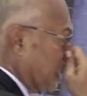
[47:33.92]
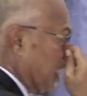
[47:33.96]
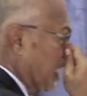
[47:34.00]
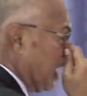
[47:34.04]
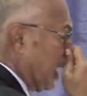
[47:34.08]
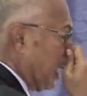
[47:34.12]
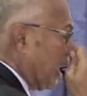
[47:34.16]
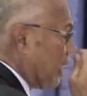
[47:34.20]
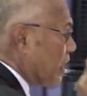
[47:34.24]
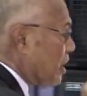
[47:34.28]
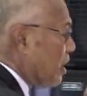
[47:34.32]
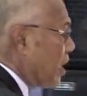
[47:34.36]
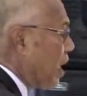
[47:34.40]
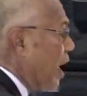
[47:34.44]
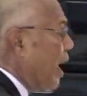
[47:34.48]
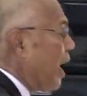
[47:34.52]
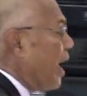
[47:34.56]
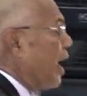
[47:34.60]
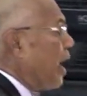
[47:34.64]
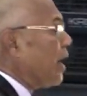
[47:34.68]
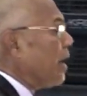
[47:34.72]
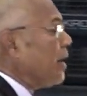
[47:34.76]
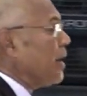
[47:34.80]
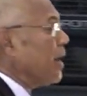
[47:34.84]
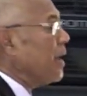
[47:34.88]
And
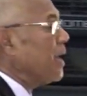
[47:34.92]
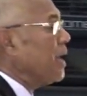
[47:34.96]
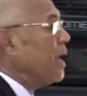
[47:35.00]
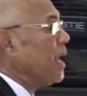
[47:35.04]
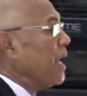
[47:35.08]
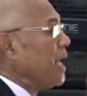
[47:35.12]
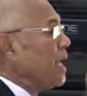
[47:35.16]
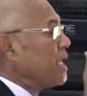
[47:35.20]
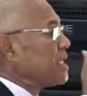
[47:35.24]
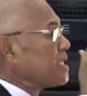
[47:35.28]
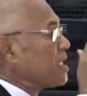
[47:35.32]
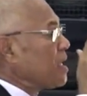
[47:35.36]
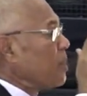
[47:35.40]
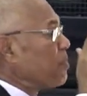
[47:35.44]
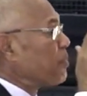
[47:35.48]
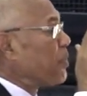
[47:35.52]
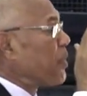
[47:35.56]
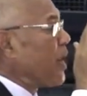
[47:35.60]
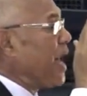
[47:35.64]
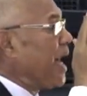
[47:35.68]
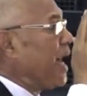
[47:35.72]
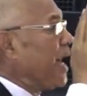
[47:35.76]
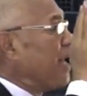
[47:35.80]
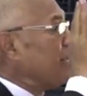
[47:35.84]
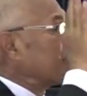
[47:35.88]
God has
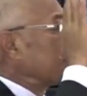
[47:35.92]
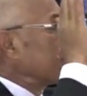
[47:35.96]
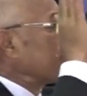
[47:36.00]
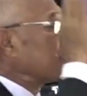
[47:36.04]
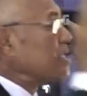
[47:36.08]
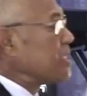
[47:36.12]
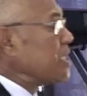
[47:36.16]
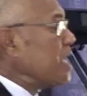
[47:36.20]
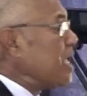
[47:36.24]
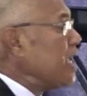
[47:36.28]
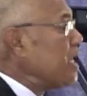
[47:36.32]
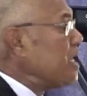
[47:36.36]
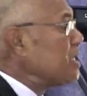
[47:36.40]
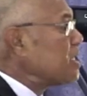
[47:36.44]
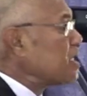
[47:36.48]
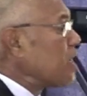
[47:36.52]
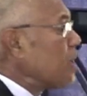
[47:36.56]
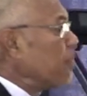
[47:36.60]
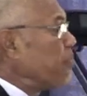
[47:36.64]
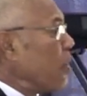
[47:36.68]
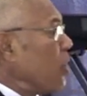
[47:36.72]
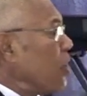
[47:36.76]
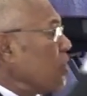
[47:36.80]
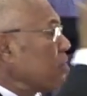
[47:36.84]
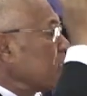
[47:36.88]
supplied seeds
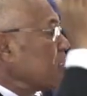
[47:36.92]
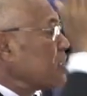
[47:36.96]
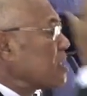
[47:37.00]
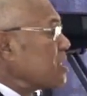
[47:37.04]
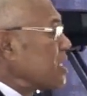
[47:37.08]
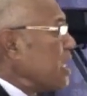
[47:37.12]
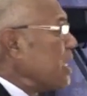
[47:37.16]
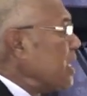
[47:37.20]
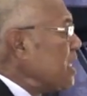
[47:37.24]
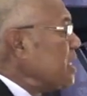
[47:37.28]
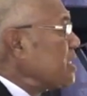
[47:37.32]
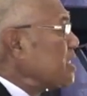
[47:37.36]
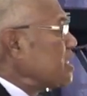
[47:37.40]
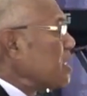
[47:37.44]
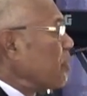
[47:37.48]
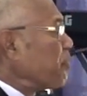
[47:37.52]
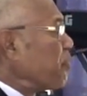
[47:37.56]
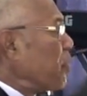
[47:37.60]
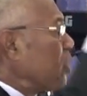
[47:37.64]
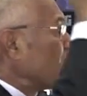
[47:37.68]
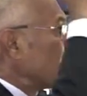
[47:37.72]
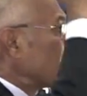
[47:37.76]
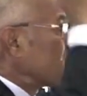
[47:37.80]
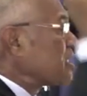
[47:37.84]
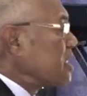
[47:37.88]
upon seeds
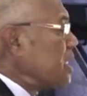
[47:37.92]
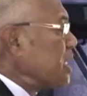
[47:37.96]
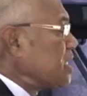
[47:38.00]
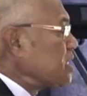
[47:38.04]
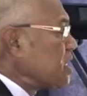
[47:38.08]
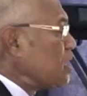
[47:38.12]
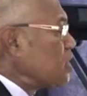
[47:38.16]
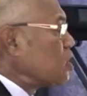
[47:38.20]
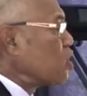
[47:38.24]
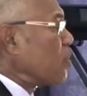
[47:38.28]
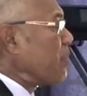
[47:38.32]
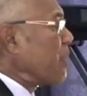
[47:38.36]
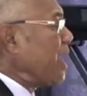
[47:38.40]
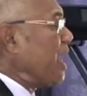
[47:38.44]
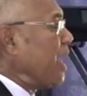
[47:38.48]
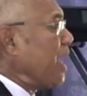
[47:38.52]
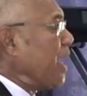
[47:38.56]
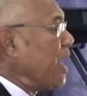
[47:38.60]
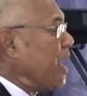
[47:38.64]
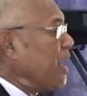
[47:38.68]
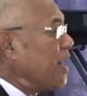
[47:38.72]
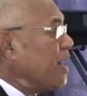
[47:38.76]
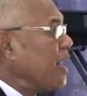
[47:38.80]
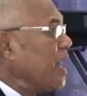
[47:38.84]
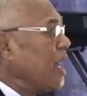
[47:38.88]
upon seeds into my
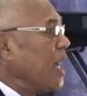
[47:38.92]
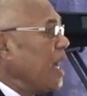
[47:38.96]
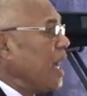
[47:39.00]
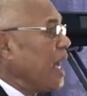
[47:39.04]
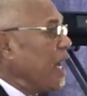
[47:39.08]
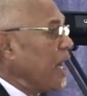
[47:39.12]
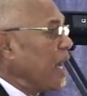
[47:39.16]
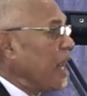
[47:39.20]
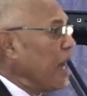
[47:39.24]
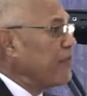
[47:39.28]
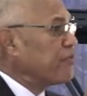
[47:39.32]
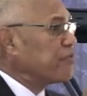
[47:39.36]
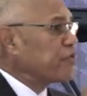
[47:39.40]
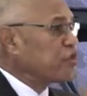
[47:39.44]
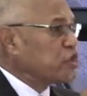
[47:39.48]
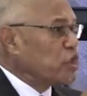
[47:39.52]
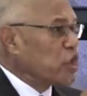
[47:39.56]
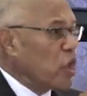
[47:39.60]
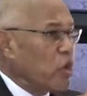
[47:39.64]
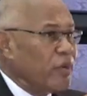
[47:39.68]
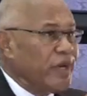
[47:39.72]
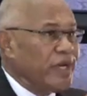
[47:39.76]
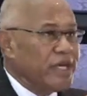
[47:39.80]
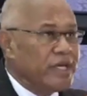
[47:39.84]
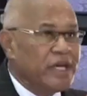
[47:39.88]
hand, and I've
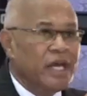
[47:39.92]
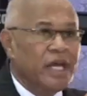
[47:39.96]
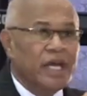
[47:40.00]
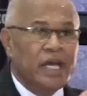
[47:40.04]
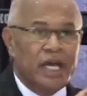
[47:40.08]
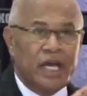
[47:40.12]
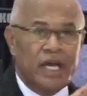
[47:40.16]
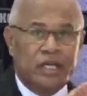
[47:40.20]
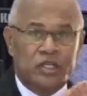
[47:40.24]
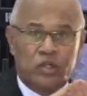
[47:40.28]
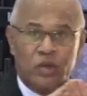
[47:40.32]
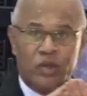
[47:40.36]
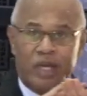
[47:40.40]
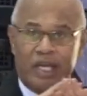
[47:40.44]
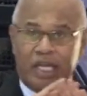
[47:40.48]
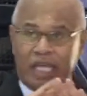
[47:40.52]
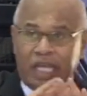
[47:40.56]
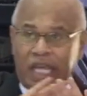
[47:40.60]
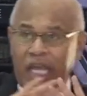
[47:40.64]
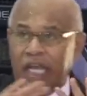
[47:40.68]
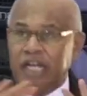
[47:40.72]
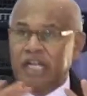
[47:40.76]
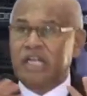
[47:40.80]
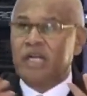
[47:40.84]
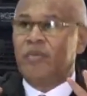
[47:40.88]
sowed it into the
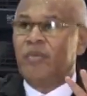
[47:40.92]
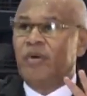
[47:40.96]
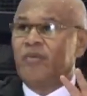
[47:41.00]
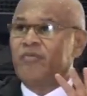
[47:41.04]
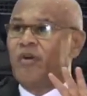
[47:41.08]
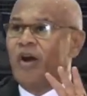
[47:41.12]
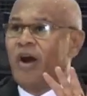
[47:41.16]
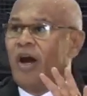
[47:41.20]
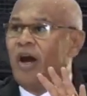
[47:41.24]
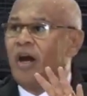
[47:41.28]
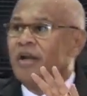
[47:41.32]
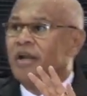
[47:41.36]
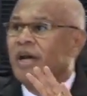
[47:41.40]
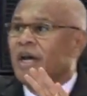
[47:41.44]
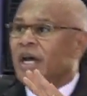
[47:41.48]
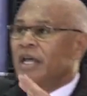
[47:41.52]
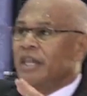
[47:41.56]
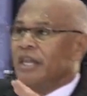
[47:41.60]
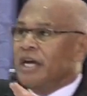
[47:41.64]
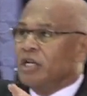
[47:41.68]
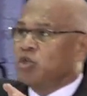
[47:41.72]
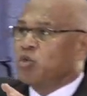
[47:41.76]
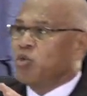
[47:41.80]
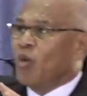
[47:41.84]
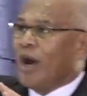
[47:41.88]
kingdom of God.
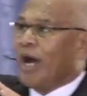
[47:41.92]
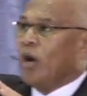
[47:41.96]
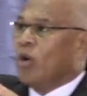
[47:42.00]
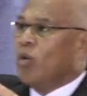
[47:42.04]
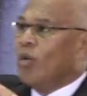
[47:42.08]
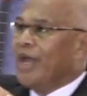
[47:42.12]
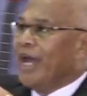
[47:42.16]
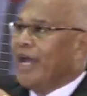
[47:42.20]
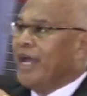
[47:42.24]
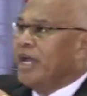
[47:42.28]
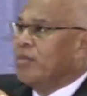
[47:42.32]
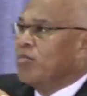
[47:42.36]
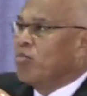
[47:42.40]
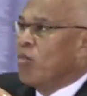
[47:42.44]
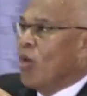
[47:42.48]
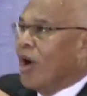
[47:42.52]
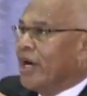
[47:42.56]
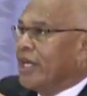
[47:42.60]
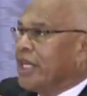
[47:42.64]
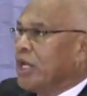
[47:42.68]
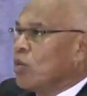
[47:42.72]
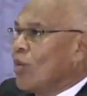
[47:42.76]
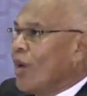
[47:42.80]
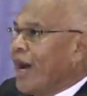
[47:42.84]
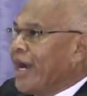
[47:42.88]
That's why we are in more
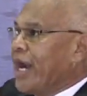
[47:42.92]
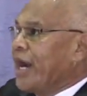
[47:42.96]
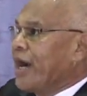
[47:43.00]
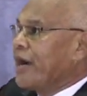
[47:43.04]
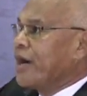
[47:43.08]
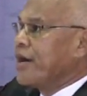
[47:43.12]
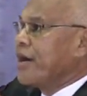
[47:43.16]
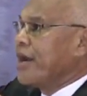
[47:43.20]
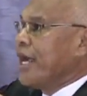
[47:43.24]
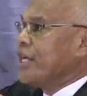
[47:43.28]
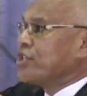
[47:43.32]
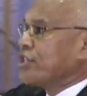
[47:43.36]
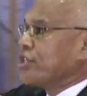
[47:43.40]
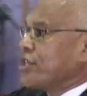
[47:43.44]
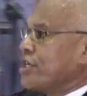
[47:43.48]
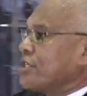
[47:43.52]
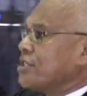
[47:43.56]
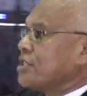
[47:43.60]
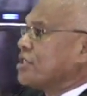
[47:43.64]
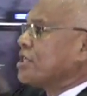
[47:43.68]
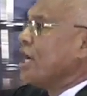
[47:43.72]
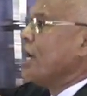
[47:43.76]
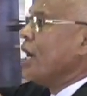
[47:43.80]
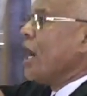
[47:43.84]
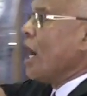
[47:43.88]
than 100
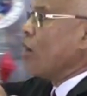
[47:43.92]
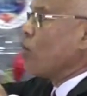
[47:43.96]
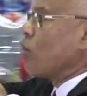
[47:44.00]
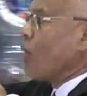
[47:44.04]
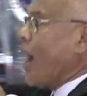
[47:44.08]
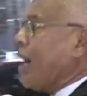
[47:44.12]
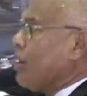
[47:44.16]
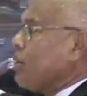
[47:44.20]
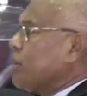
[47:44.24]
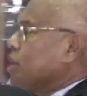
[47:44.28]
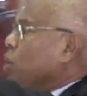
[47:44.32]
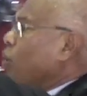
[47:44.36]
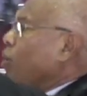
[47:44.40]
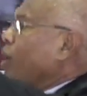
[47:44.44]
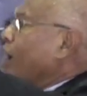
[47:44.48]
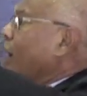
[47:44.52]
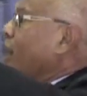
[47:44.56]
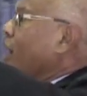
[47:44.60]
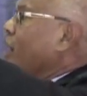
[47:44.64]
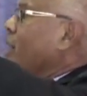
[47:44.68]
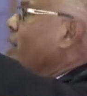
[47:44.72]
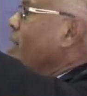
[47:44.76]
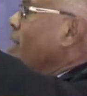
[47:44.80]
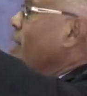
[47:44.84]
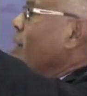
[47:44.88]
nations around the
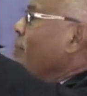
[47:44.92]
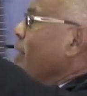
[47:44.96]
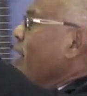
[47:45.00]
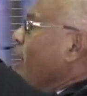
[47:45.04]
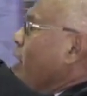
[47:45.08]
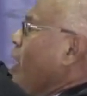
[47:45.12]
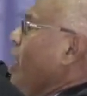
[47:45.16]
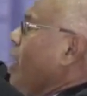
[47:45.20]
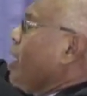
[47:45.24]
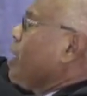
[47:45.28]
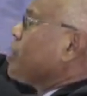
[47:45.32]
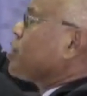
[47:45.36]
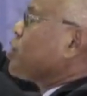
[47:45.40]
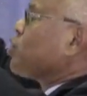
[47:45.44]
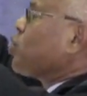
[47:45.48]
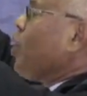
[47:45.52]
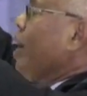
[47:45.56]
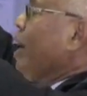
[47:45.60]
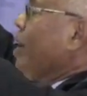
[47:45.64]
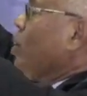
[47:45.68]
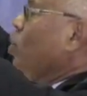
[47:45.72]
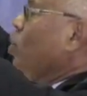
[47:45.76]
world, because when